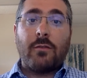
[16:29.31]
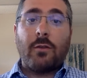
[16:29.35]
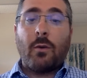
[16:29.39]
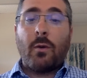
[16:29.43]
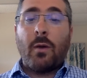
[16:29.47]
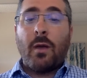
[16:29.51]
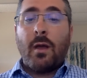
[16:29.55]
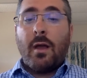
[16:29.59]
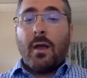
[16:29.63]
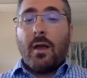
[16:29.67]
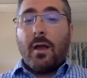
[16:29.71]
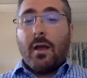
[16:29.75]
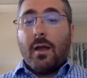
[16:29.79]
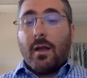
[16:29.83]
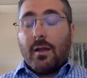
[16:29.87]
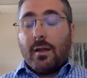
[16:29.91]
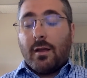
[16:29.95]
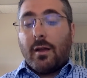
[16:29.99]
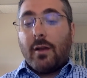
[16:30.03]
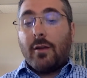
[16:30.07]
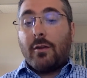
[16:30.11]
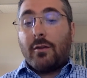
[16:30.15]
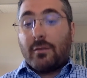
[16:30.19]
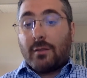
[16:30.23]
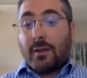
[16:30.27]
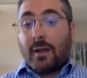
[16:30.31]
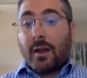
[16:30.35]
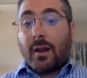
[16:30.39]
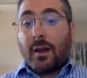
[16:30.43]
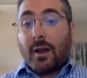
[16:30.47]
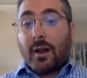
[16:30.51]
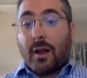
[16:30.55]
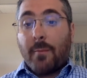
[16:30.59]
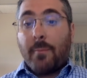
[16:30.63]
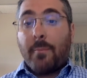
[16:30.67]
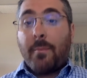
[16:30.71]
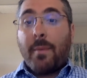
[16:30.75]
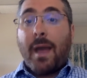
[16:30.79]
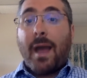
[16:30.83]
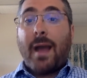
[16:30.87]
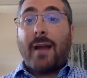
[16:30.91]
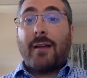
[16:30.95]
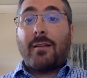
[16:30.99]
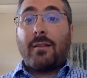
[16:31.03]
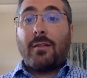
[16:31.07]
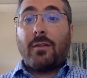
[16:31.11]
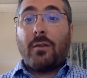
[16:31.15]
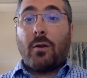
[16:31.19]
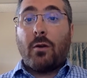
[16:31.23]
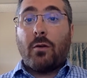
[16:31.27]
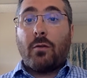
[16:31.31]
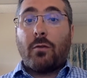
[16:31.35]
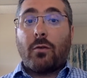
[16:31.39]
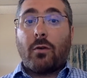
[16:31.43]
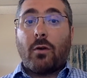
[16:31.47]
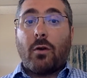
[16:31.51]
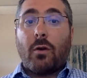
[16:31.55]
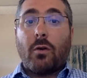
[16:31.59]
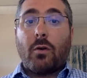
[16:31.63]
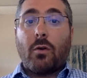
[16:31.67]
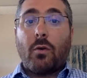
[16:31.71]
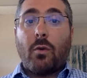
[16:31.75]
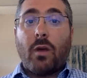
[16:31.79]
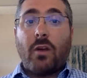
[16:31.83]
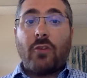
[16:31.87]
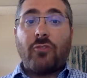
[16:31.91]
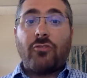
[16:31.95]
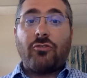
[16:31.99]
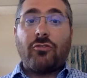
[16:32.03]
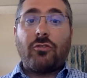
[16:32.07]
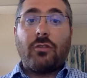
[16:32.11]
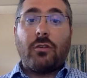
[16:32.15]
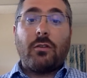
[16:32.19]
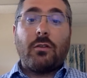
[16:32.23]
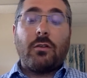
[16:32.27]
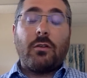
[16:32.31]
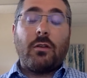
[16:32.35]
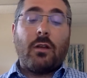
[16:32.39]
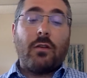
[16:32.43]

So, you know, to kind of come back to the overall question,